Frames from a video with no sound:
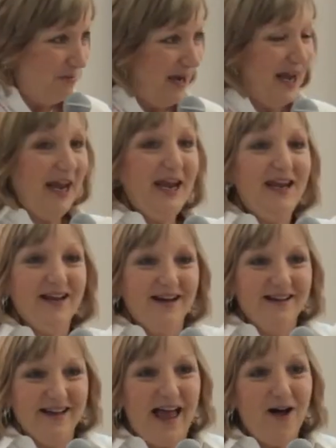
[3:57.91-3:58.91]
but A,
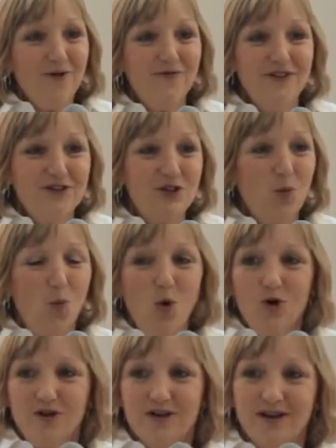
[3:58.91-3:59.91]
Alvin to
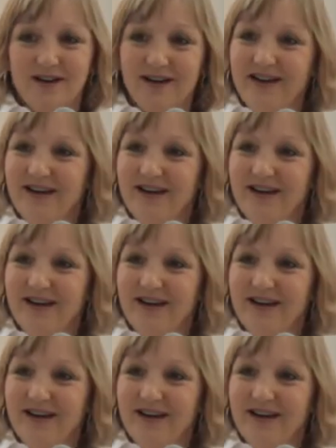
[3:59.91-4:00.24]
Wharton